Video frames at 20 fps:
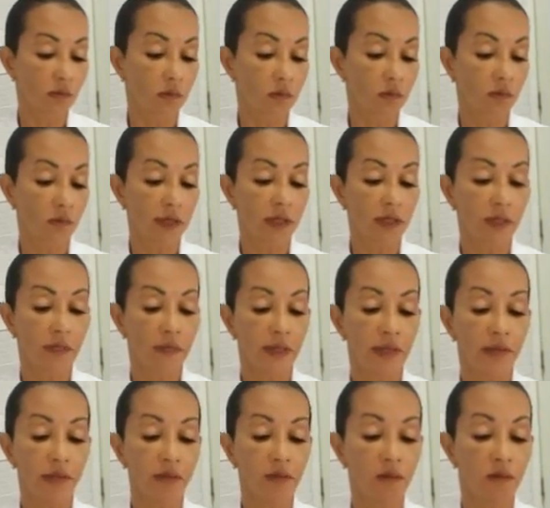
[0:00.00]

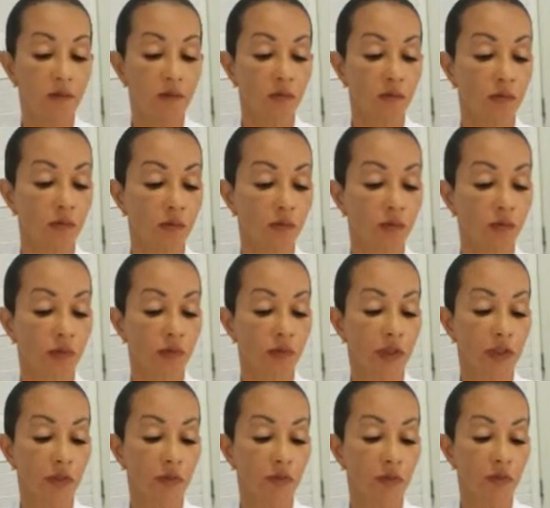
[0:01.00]
recommended
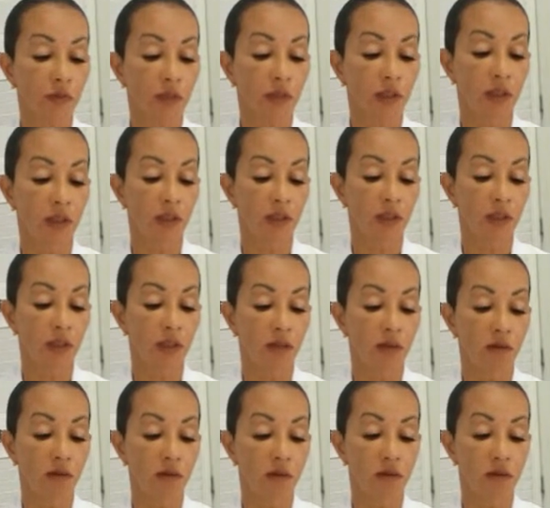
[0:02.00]
toothbrush would be